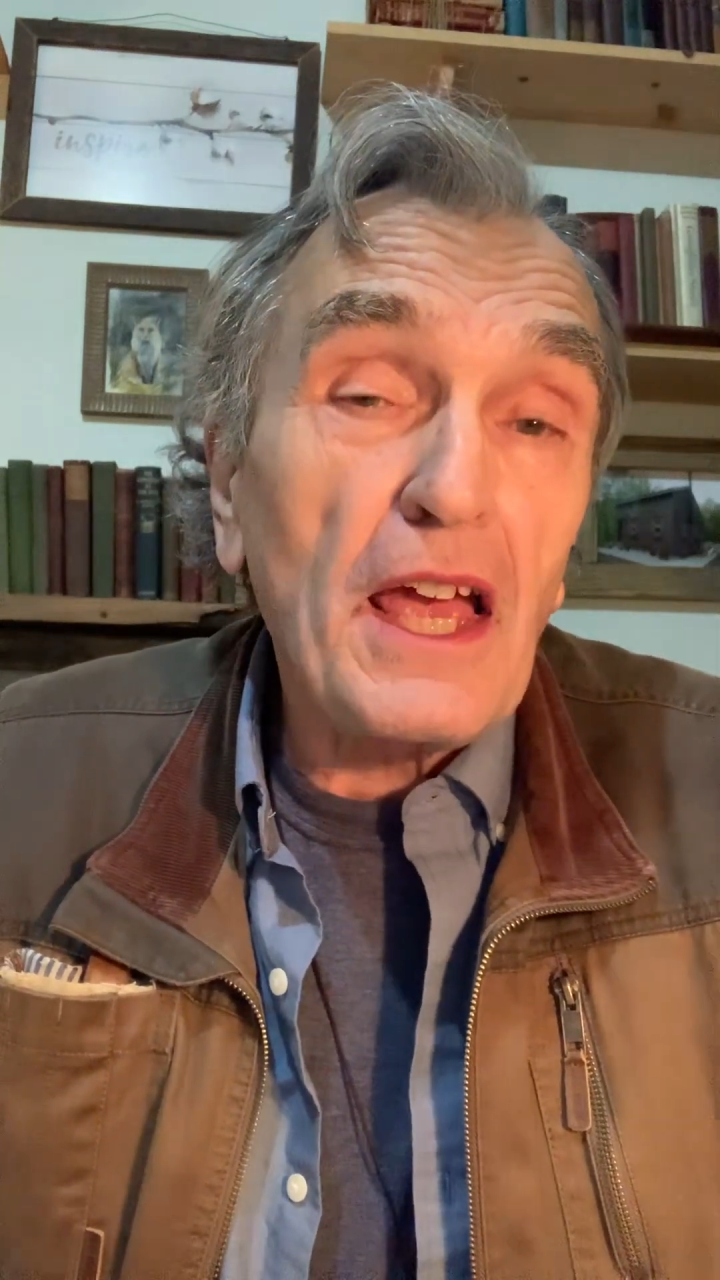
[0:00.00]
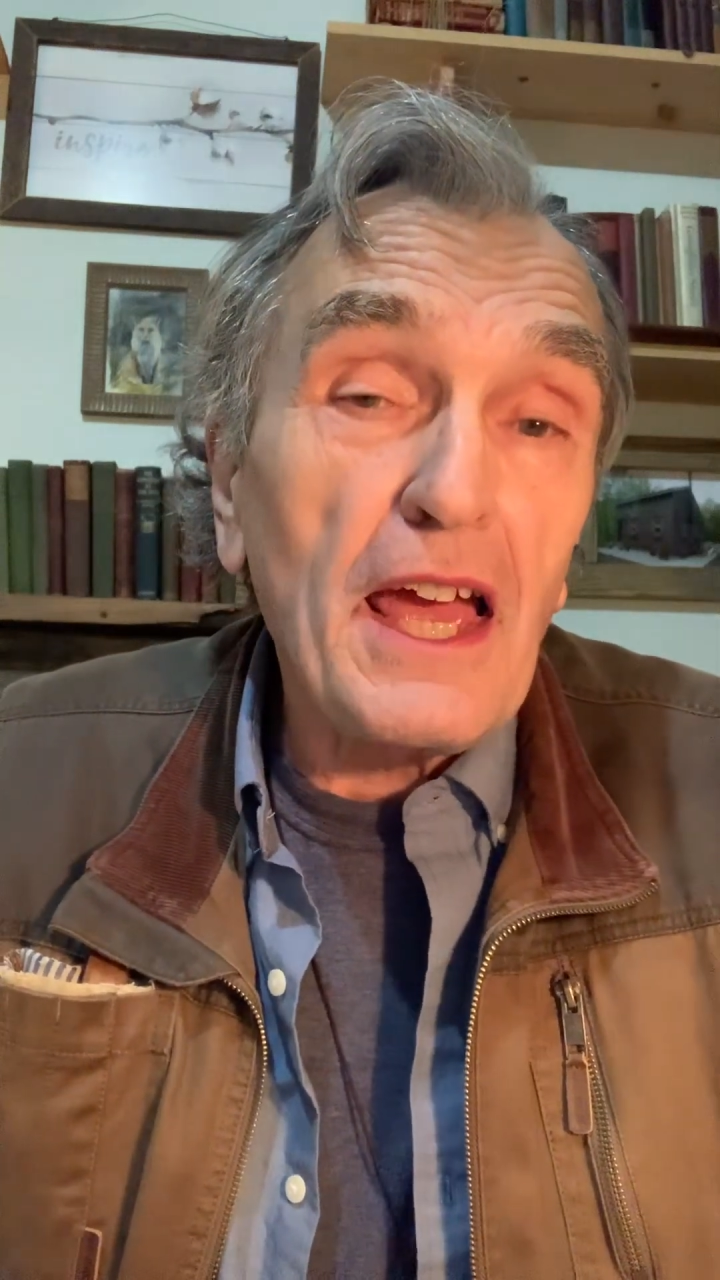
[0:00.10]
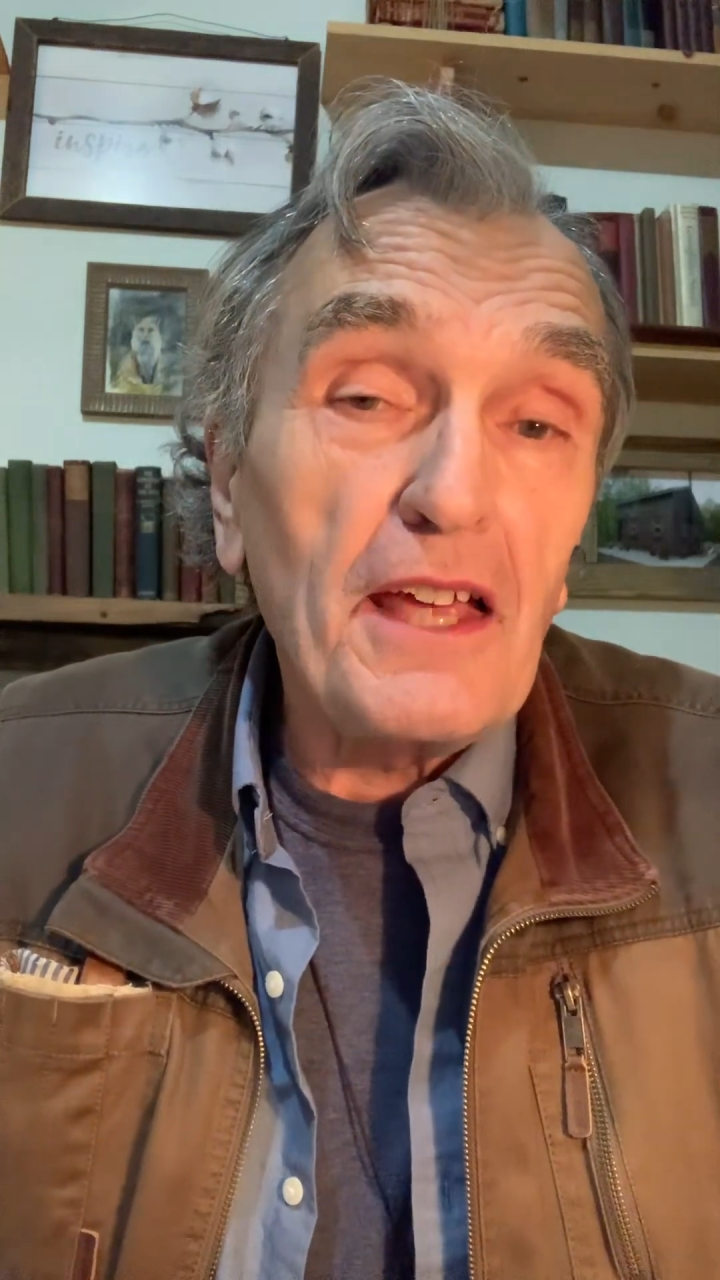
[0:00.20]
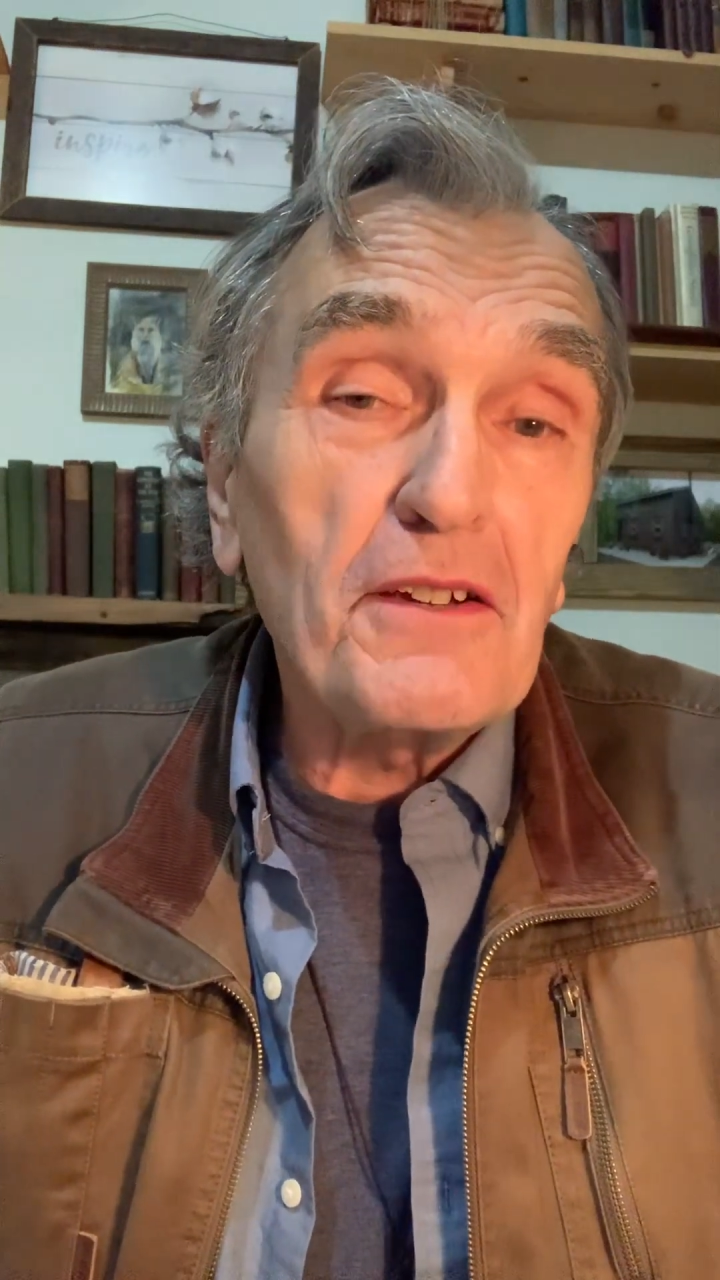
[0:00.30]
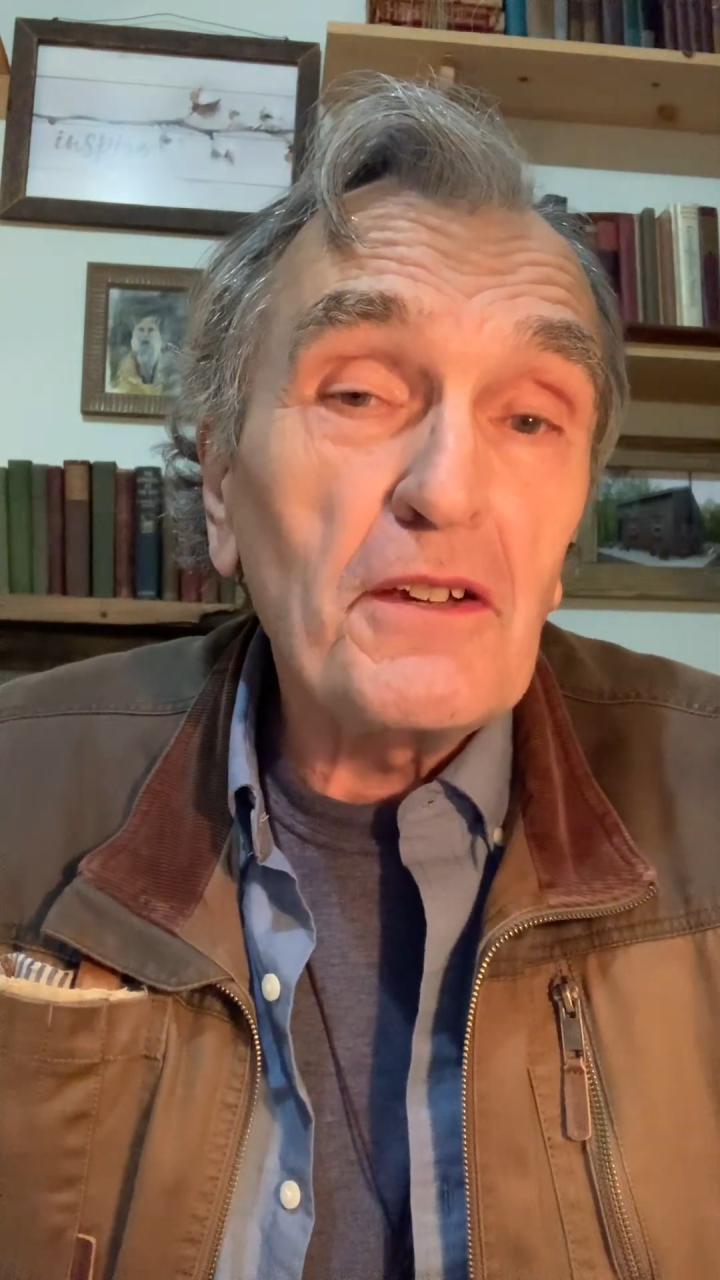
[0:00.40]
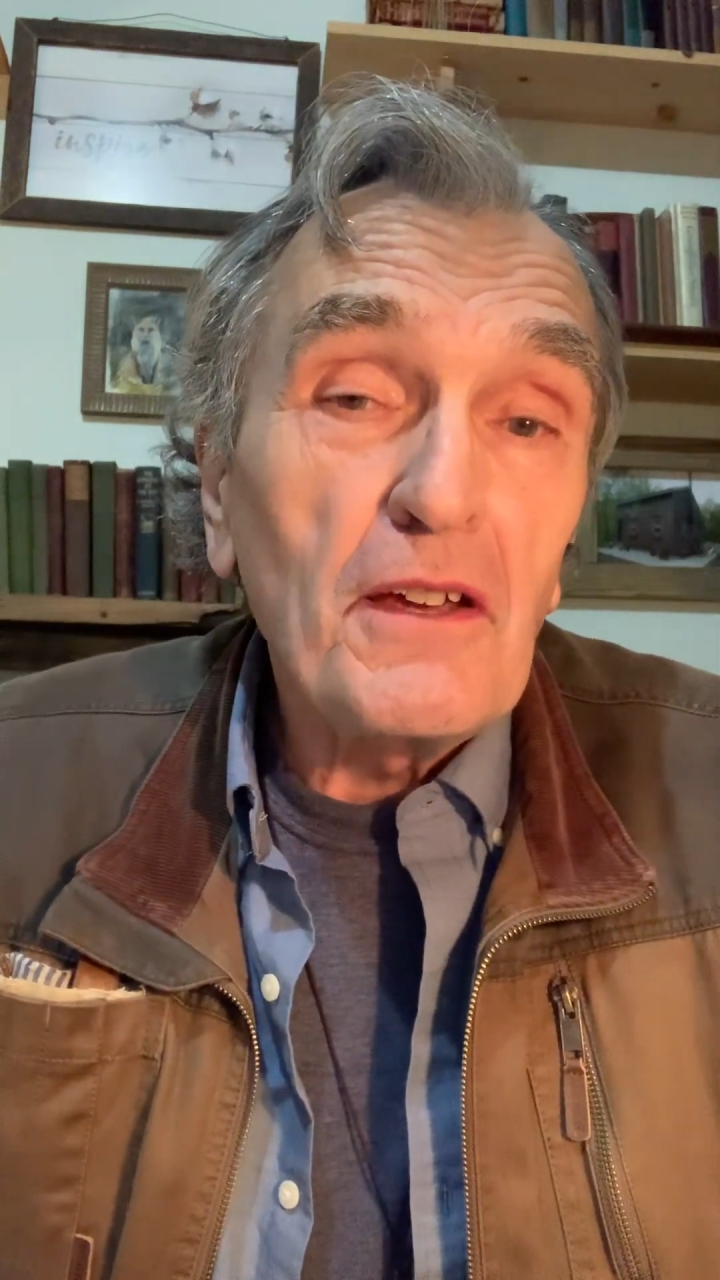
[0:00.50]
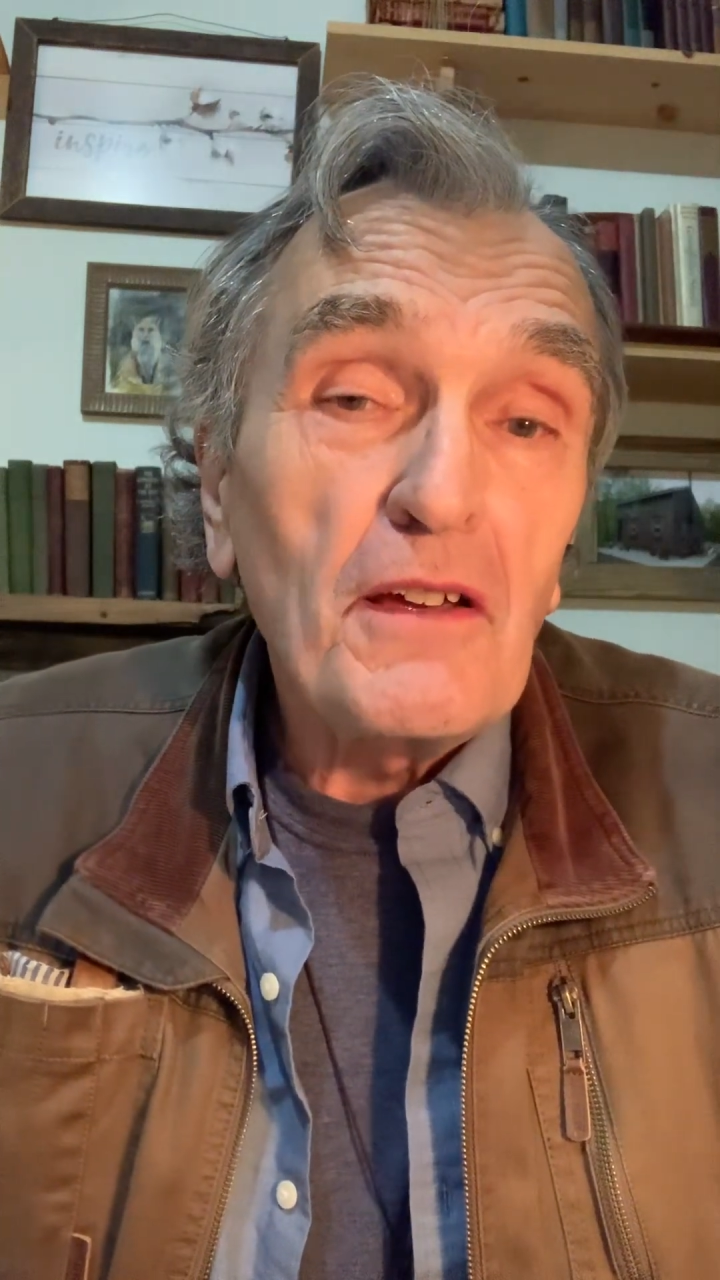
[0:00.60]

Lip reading: and